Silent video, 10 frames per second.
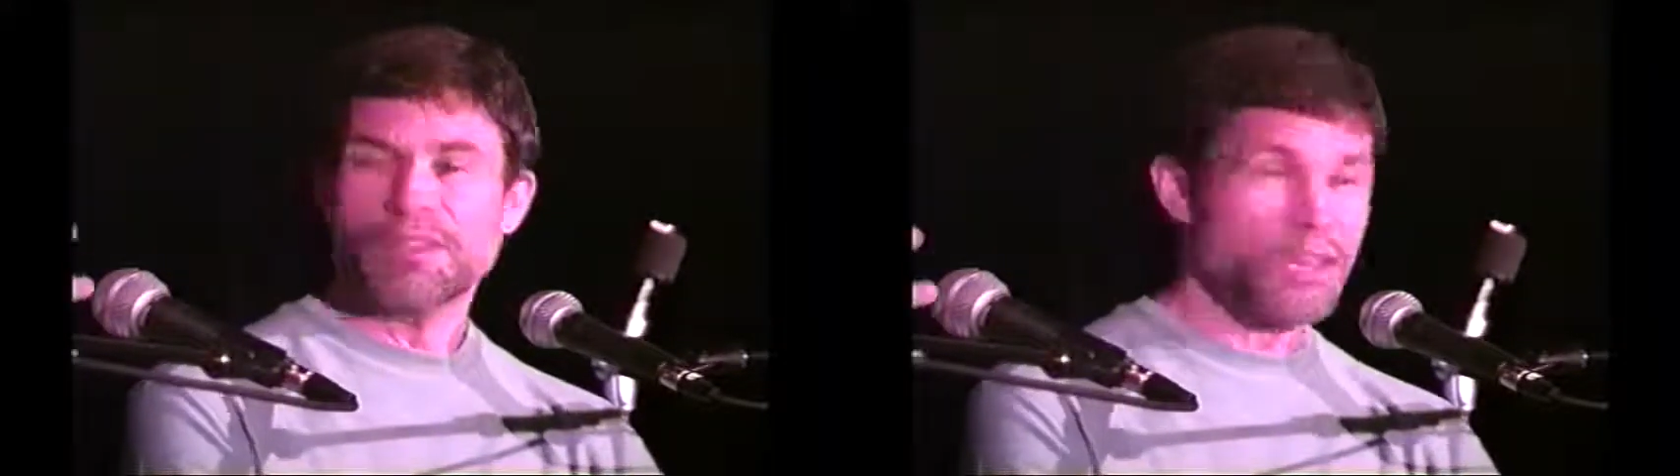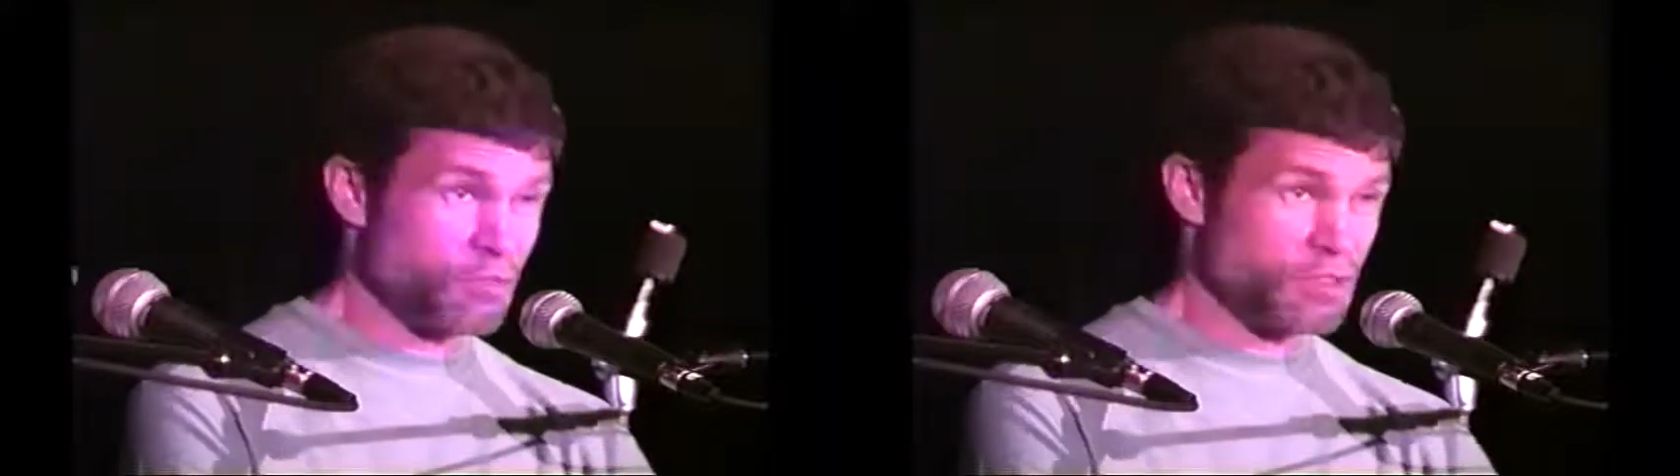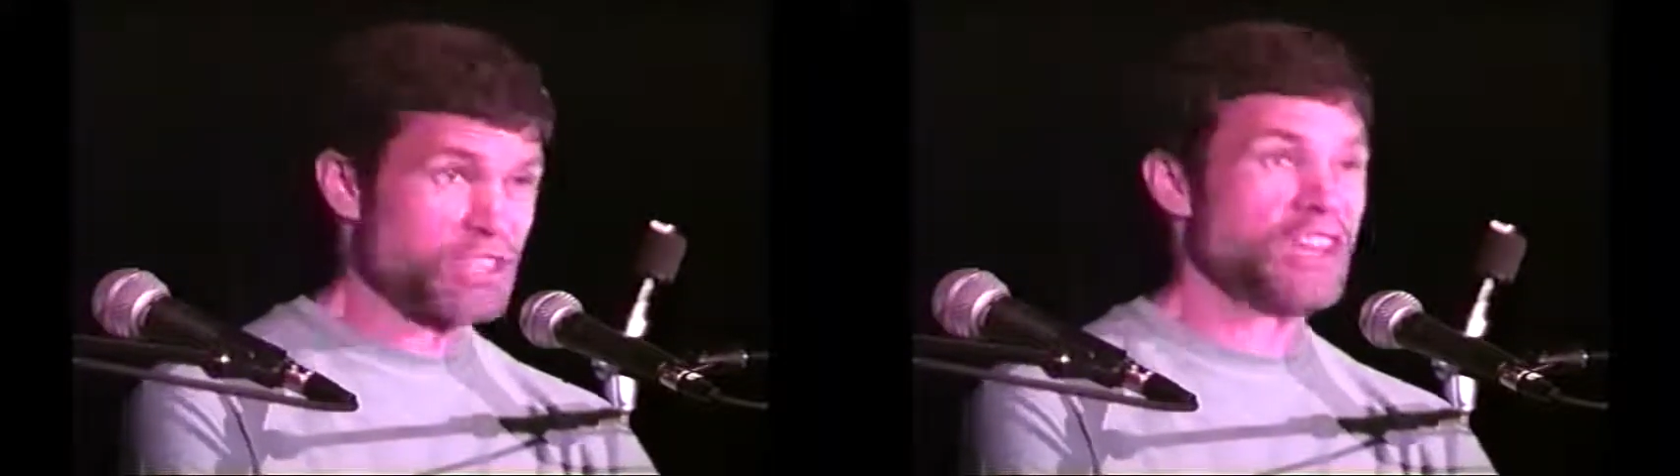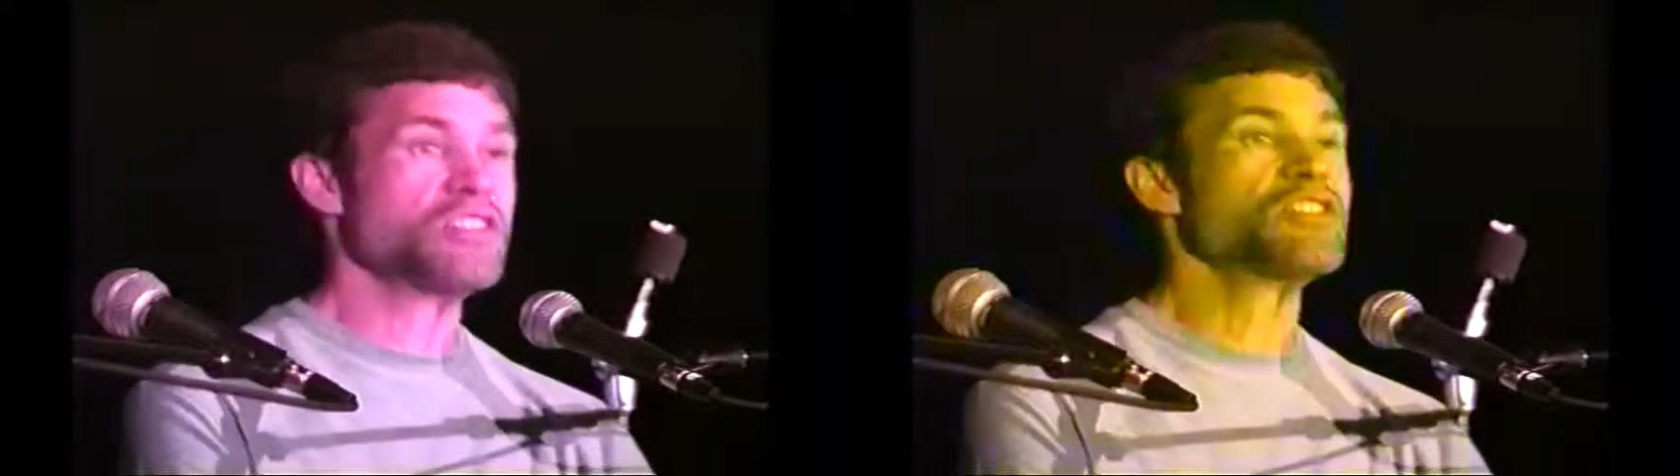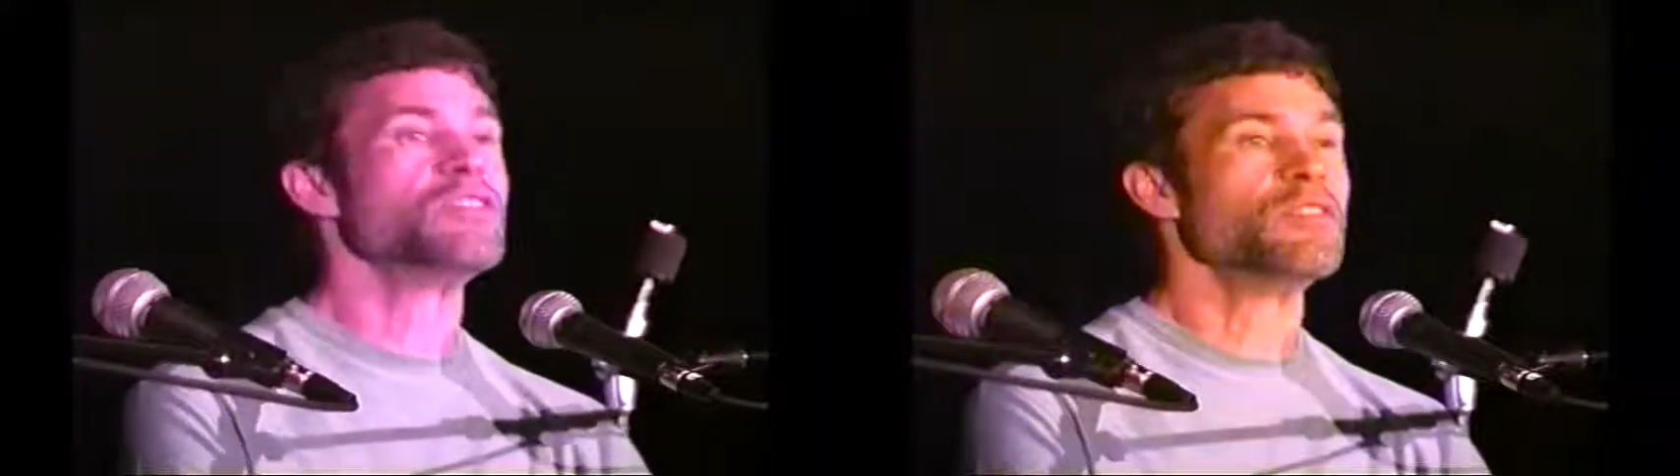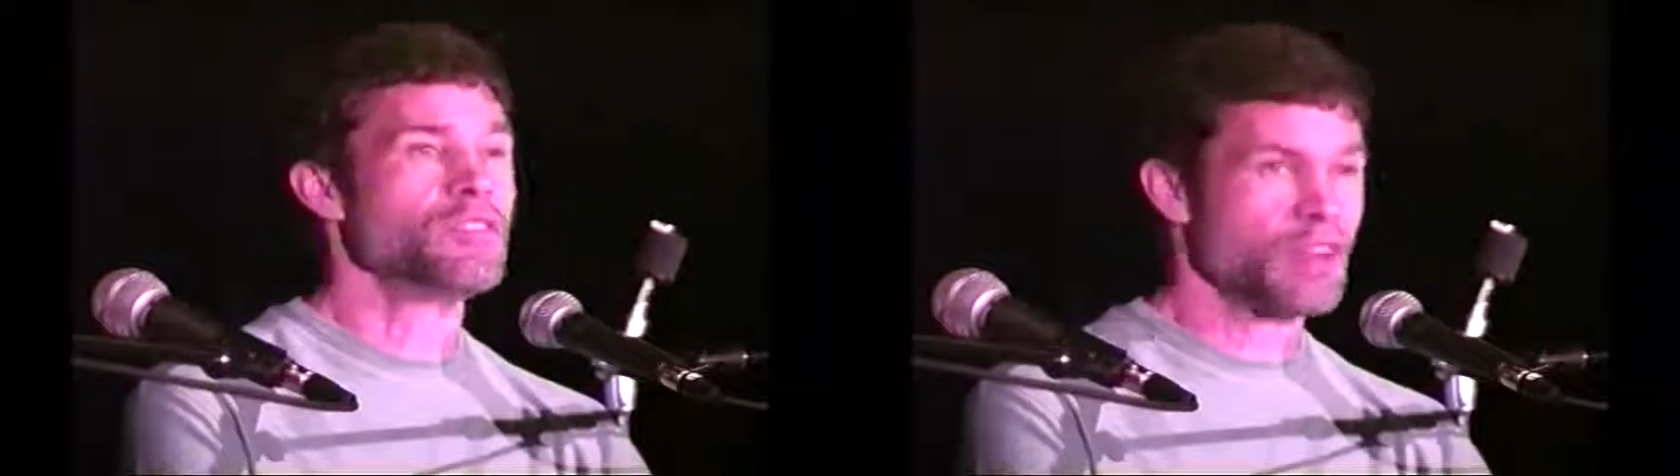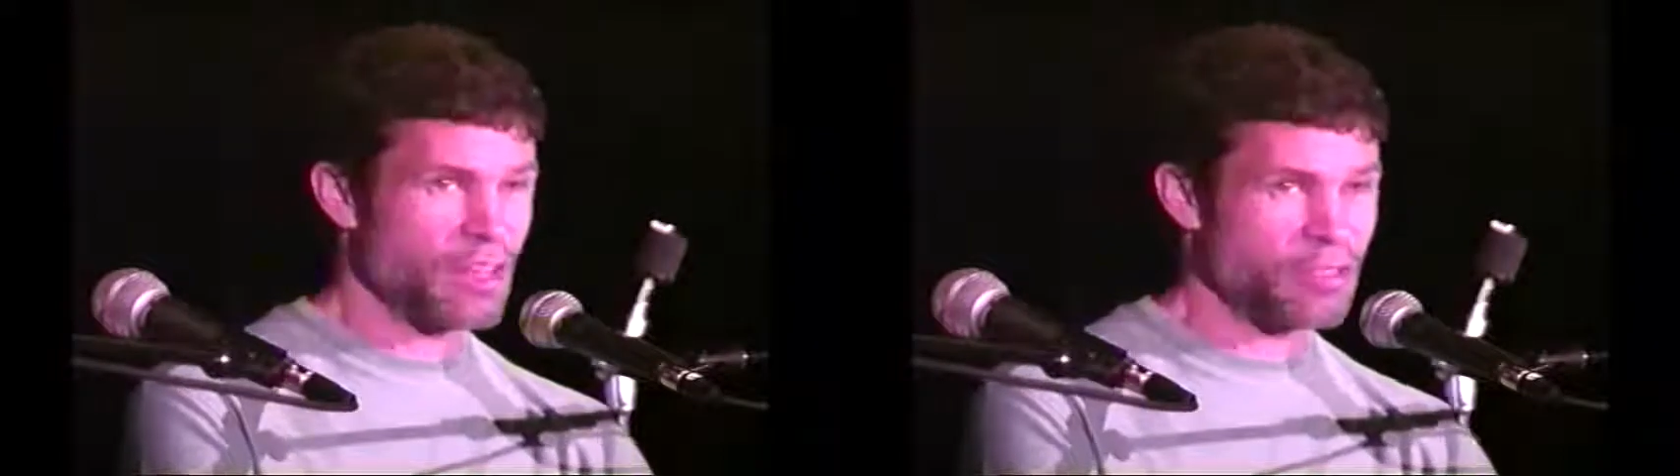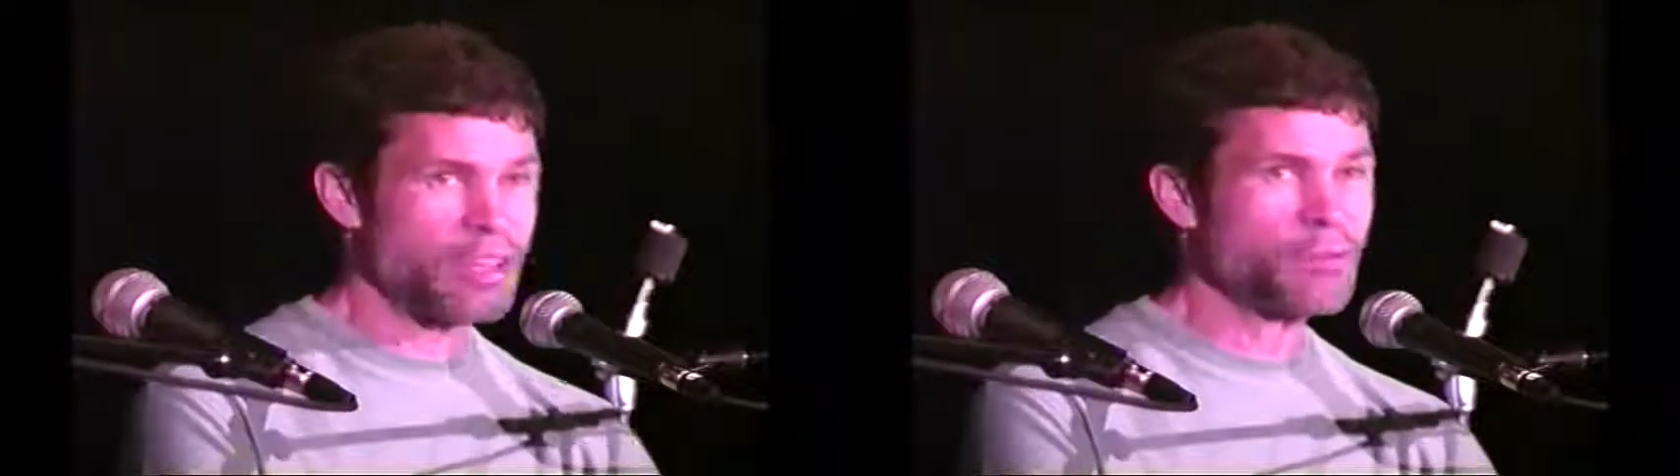The invitation.
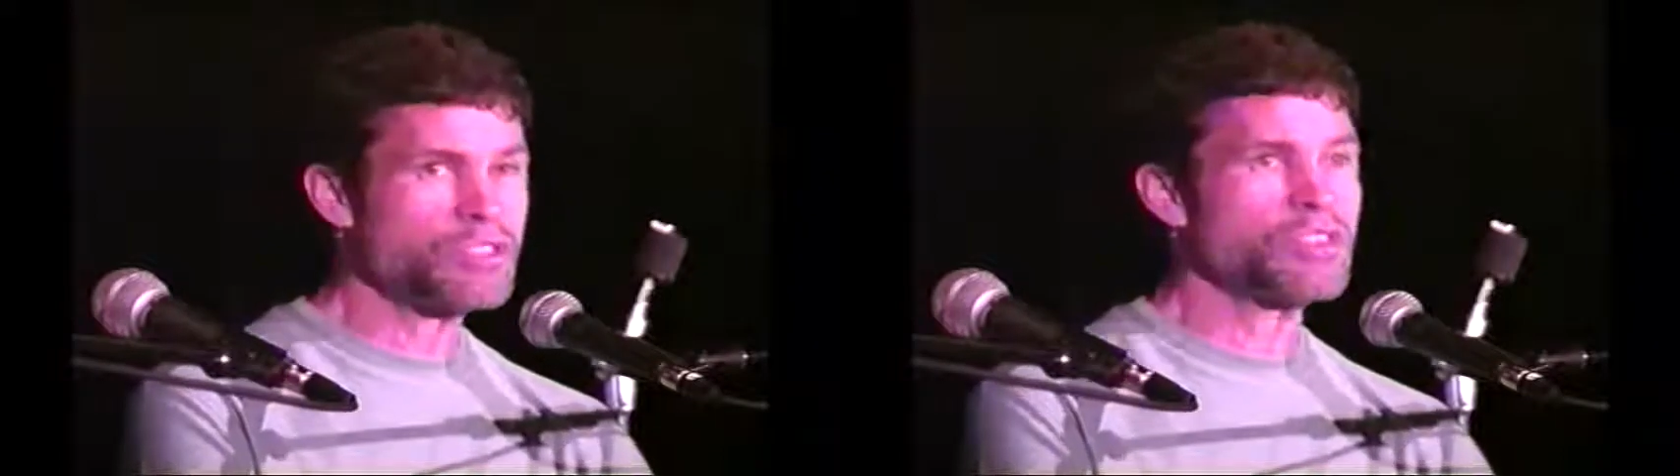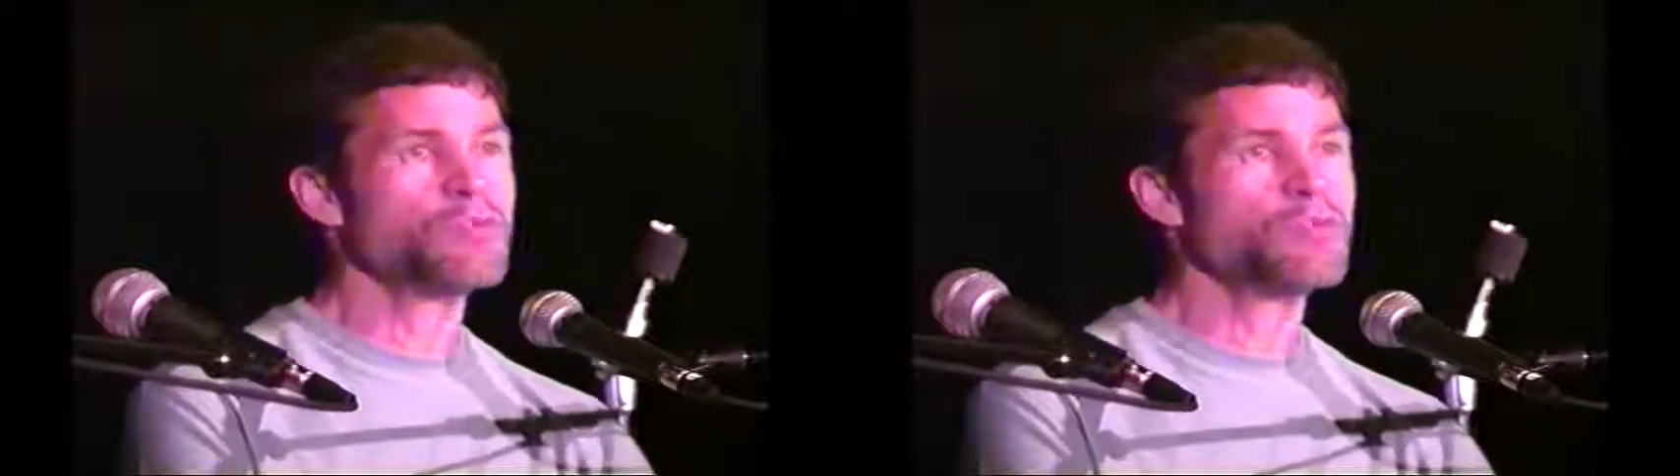I think it was